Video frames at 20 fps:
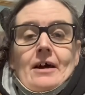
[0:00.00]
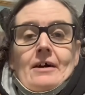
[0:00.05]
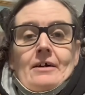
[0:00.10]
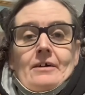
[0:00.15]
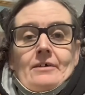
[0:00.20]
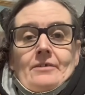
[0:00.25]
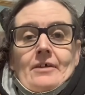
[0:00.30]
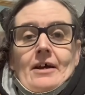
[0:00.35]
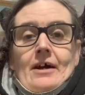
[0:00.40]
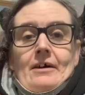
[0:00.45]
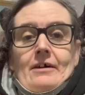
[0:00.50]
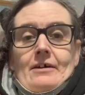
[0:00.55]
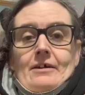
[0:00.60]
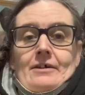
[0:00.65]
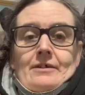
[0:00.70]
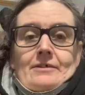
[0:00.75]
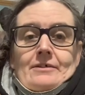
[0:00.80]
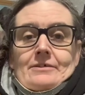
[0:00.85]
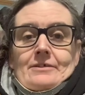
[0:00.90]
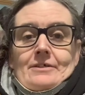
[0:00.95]
And
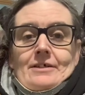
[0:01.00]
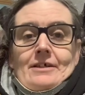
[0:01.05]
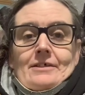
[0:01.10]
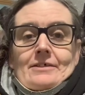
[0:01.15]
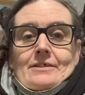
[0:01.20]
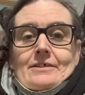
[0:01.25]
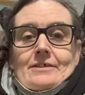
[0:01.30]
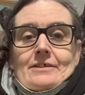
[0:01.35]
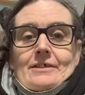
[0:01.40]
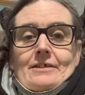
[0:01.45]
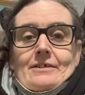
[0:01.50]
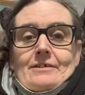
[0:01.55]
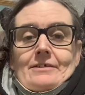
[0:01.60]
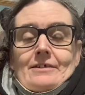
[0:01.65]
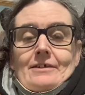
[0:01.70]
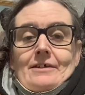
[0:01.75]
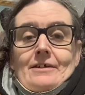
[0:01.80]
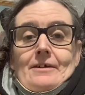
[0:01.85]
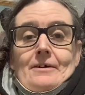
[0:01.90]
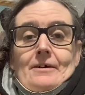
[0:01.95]
as I said,